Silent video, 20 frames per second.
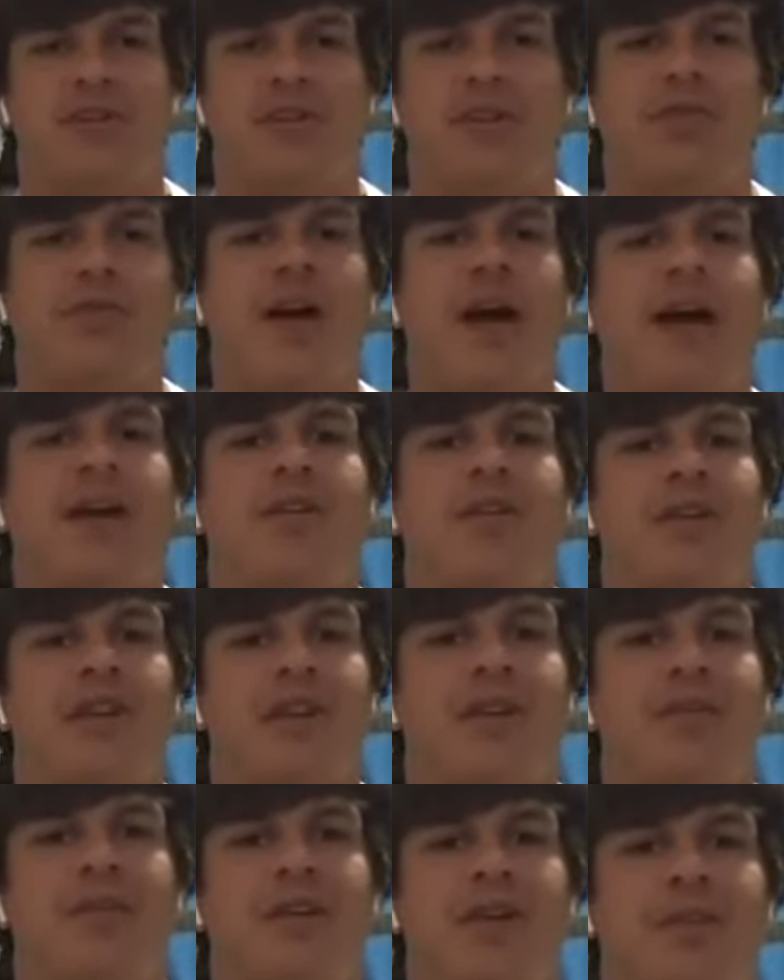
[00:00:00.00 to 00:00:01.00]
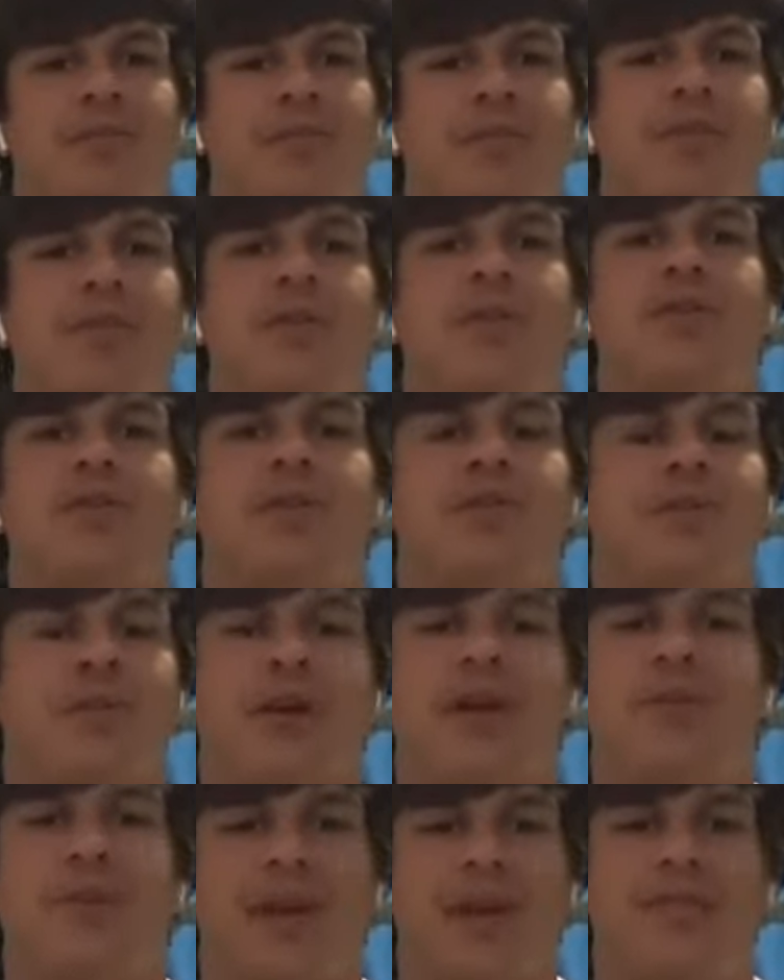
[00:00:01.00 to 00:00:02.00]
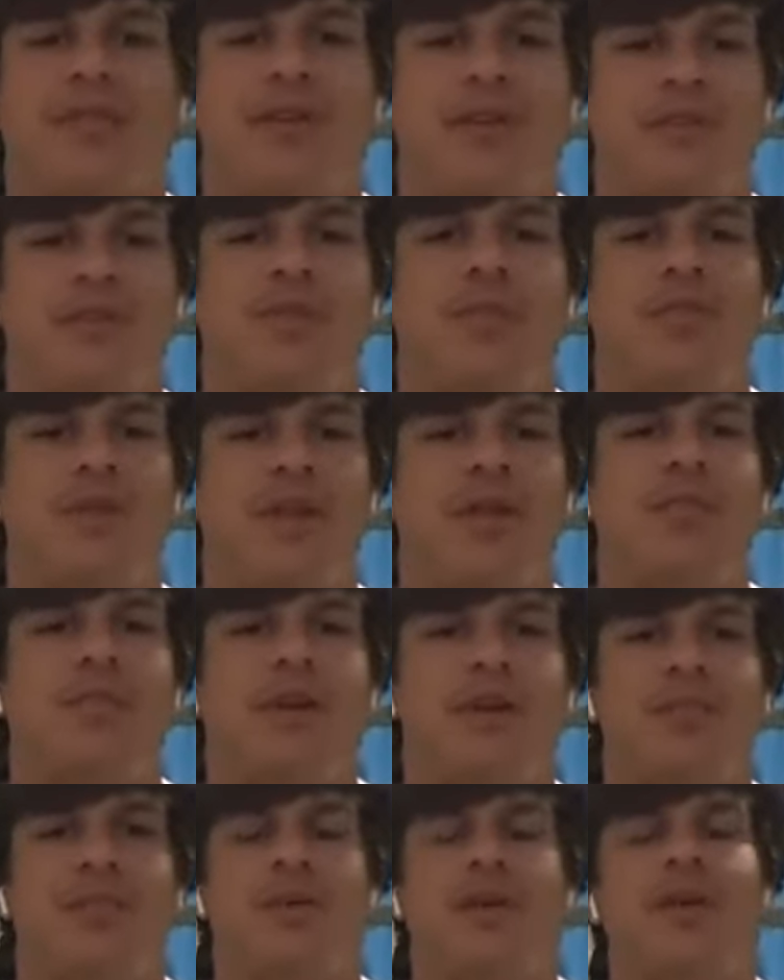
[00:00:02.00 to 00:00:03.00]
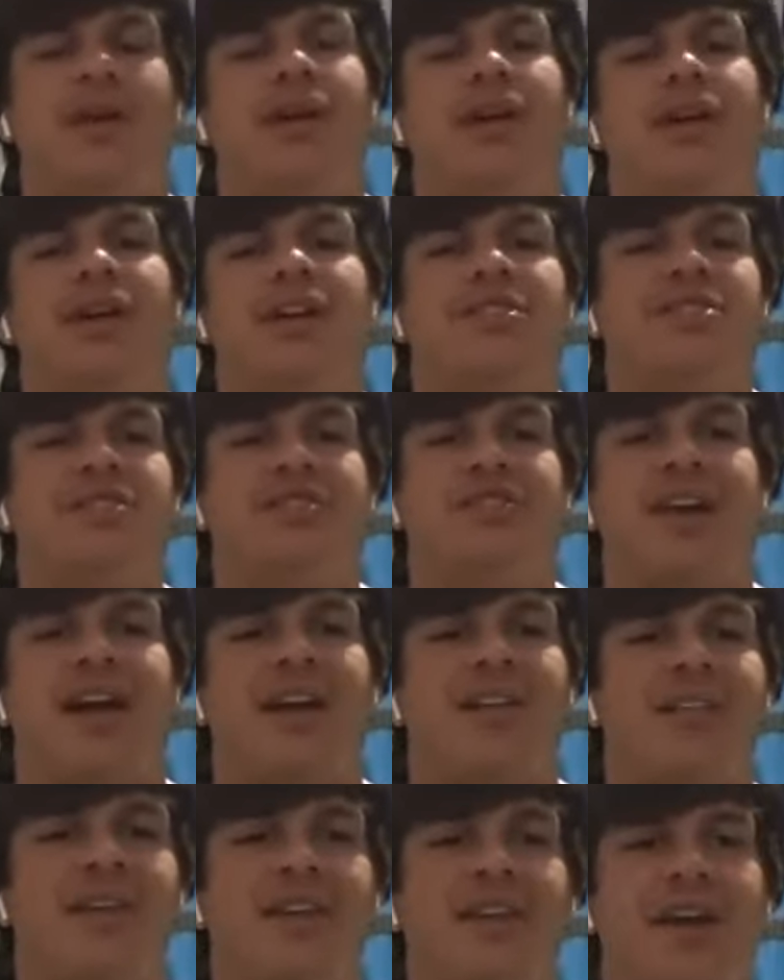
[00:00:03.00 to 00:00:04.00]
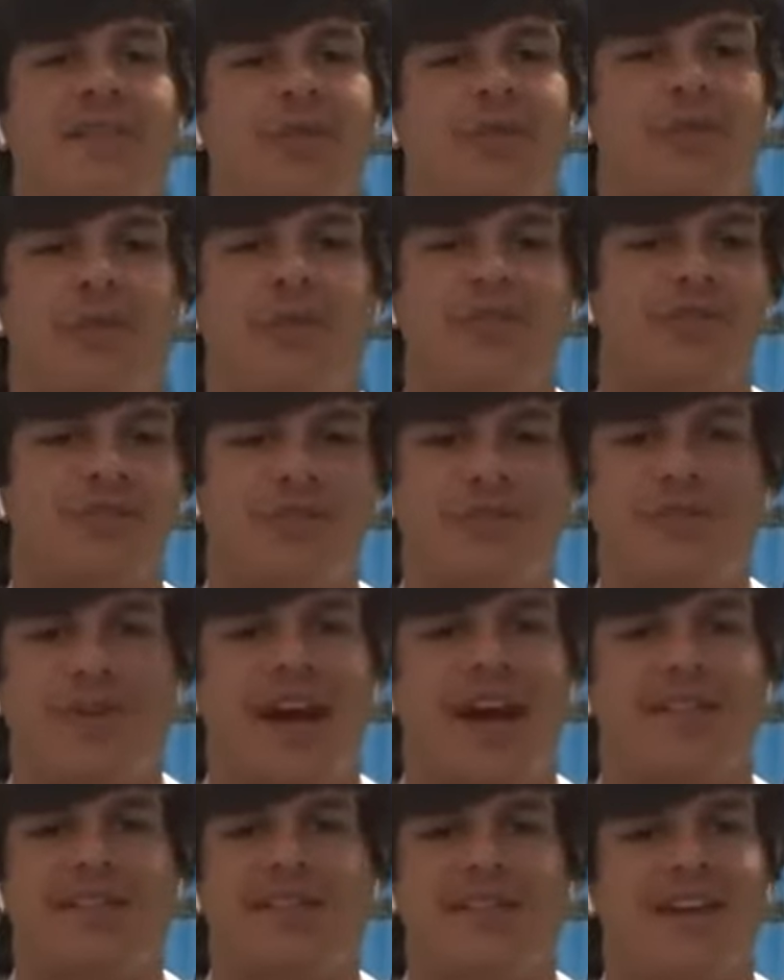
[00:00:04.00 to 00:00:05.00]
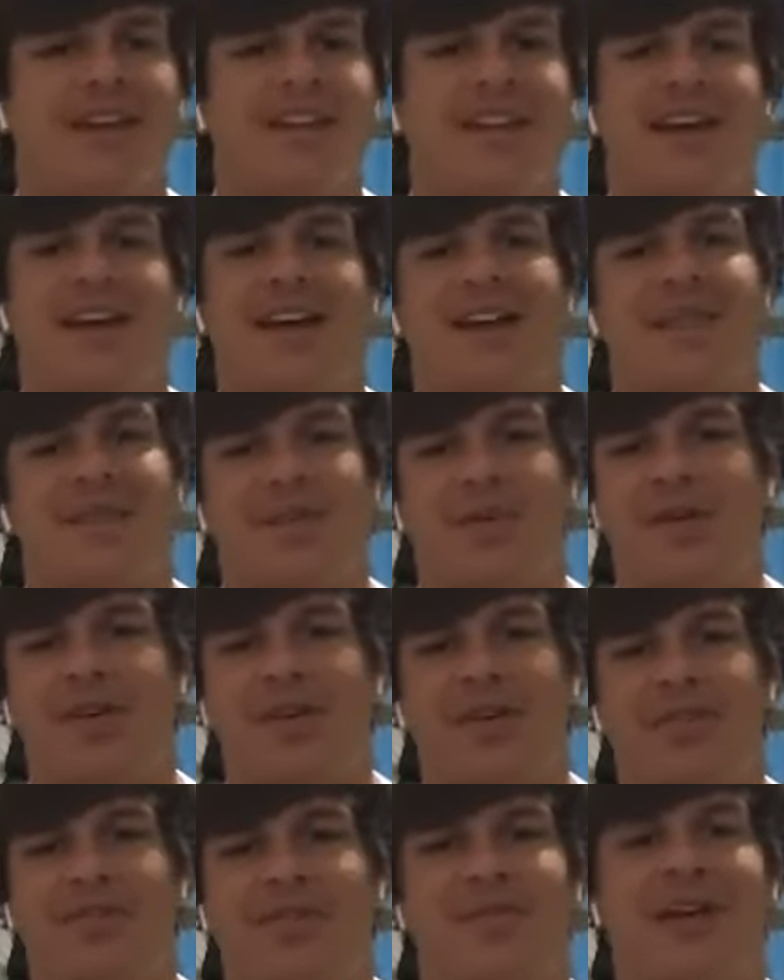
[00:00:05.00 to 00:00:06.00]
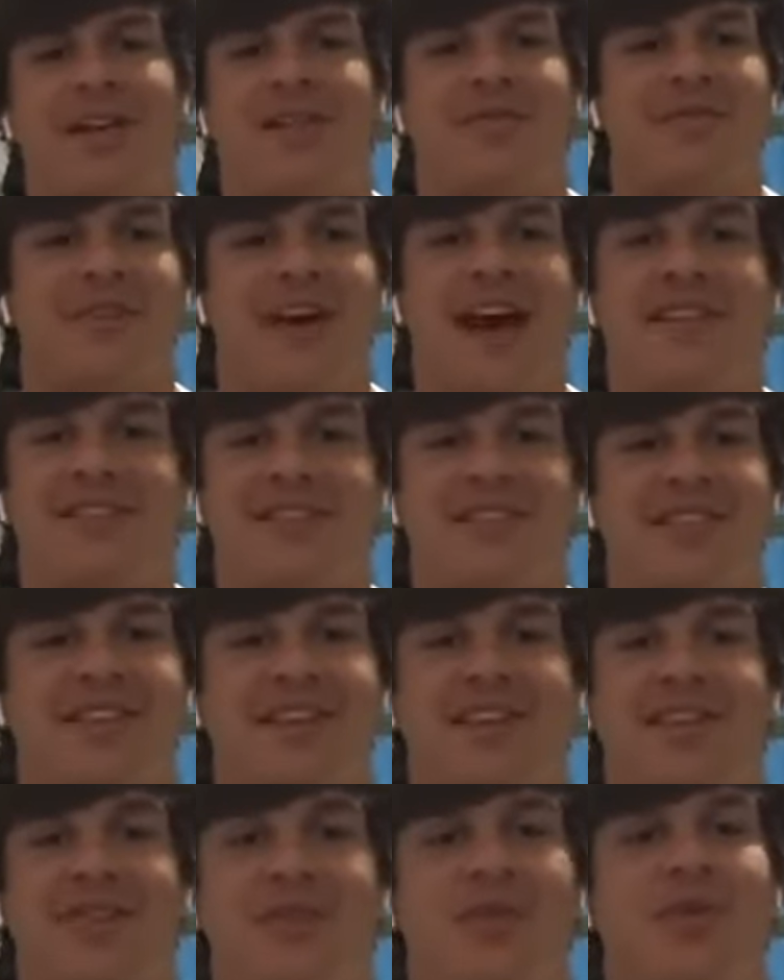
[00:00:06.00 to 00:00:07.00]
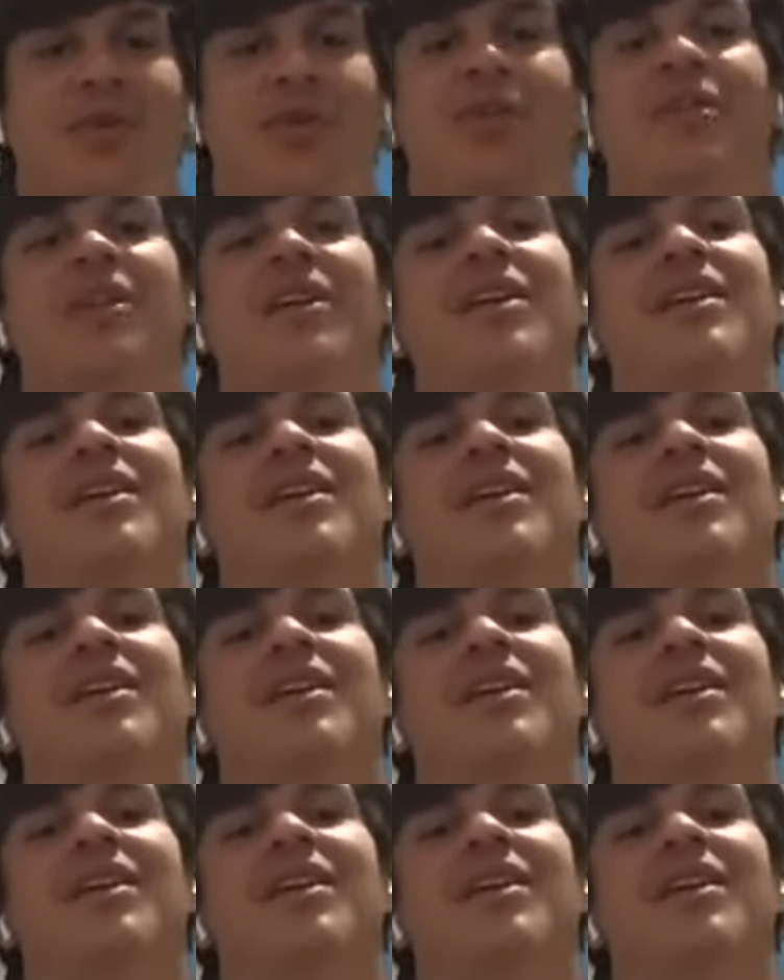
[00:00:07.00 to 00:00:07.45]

No knock on anyone up north because we have good football up here, but just down there, everyone's just fast like that, and everyone knows I'm not the fastest kid in the world.